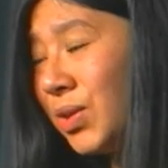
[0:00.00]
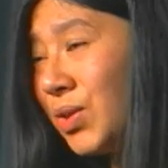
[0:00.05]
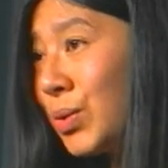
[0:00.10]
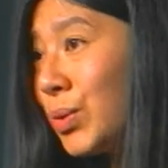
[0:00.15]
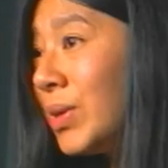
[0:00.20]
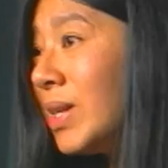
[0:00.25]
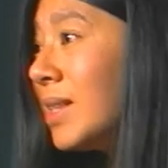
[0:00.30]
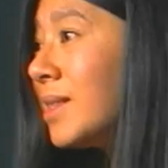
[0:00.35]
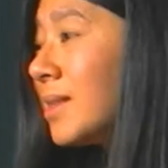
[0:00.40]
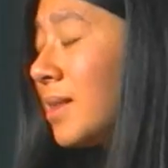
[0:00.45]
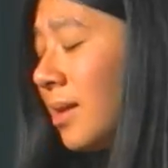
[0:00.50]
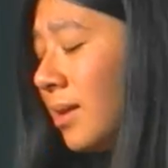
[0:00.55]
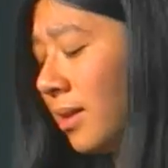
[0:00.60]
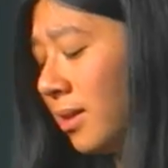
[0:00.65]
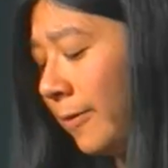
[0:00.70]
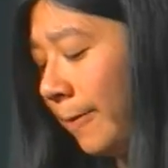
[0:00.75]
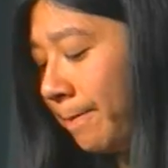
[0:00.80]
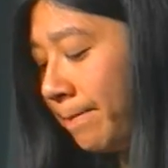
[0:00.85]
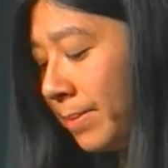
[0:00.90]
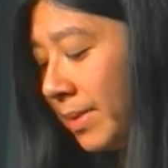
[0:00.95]

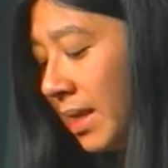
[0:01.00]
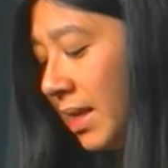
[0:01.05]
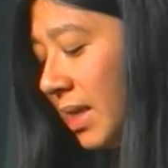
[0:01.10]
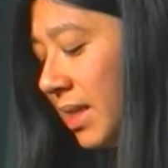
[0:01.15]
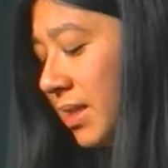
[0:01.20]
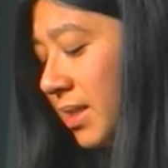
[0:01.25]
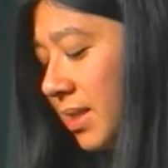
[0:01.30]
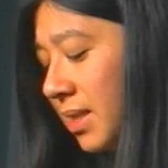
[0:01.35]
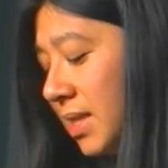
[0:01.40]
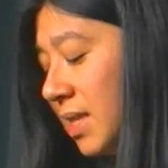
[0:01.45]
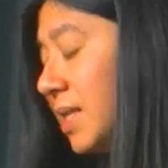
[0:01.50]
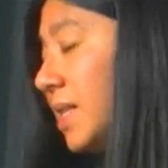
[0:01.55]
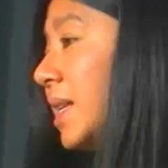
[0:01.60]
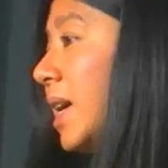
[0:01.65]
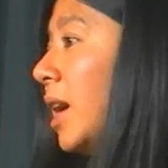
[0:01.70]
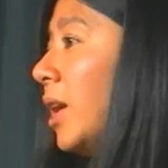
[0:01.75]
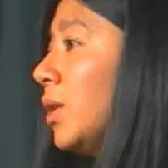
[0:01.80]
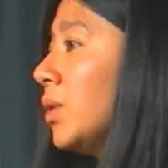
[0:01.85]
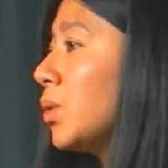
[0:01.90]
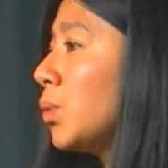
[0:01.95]
Teresa is the
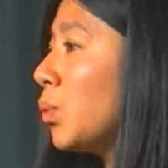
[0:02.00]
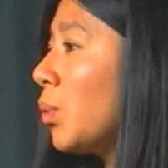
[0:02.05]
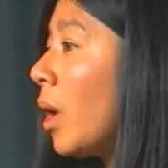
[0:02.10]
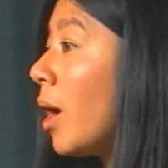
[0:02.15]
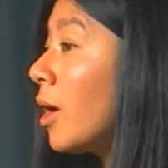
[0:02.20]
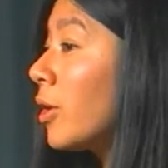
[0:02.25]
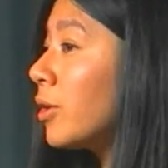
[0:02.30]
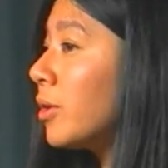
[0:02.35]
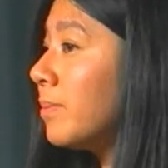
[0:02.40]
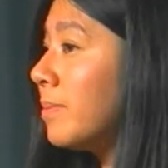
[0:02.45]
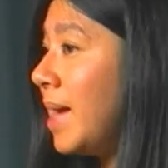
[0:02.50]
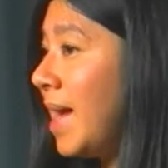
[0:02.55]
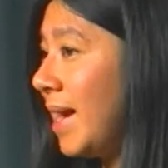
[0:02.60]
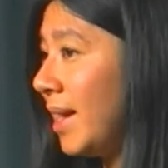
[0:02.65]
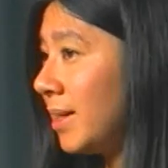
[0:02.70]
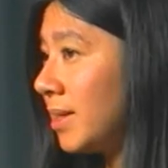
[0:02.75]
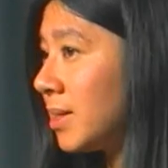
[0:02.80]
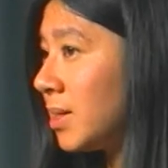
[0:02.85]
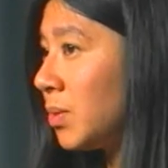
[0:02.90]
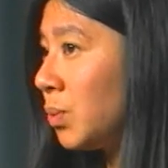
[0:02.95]
sound water
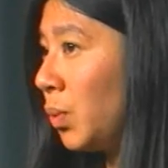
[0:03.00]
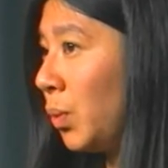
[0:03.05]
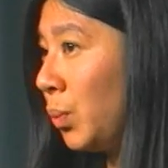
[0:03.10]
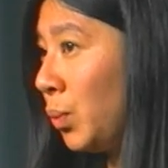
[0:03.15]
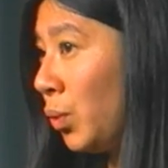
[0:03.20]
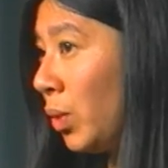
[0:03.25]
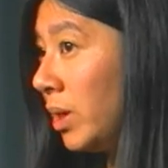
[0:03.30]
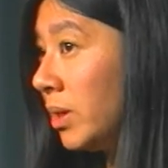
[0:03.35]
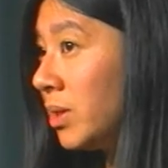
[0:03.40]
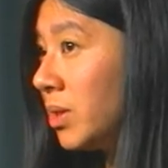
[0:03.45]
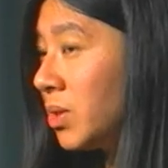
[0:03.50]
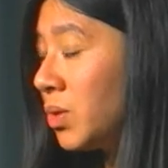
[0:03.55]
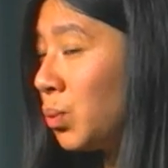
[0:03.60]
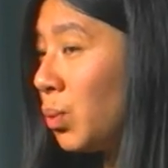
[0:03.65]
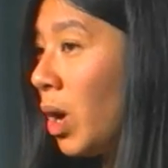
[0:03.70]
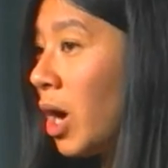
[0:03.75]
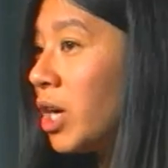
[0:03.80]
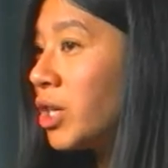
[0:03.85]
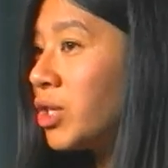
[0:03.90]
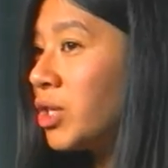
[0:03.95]
makes when one is
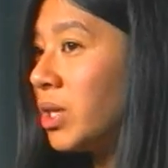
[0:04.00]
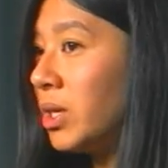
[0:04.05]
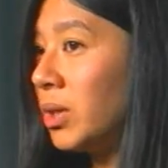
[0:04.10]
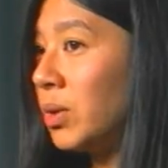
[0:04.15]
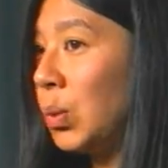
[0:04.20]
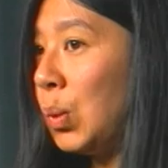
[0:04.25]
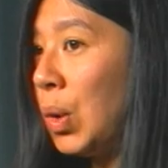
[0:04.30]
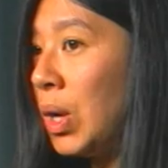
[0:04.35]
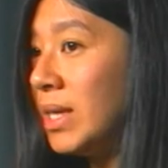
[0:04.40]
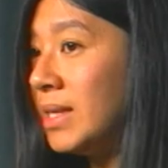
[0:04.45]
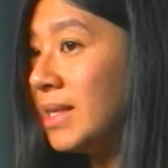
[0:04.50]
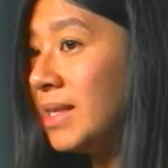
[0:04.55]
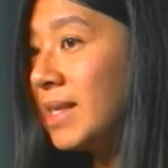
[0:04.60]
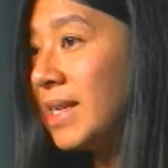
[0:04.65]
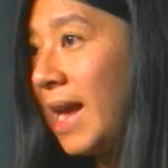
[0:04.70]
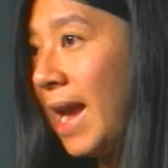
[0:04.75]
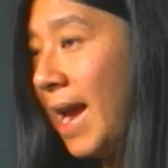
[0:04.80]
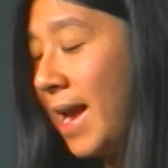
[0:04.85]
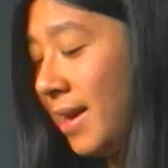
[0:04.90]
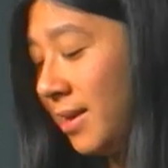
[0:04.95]
washing
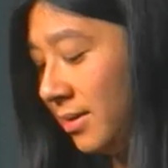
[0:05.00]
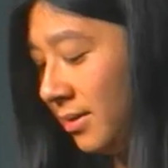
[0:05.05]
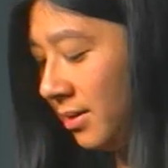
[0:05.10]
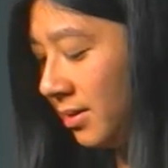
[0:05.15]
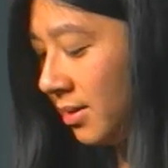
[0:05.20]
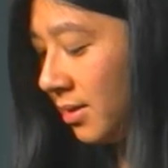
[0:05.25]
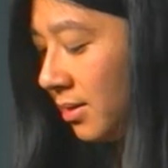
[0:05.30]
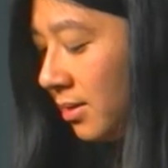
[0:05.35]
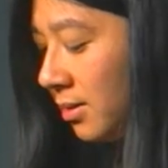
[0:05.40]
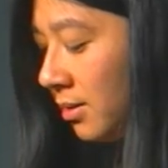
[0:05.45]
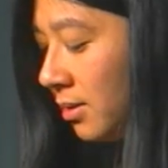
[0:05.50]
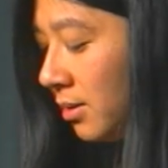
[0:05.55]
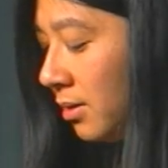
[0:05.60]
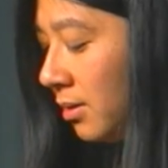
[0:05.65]
one's hands.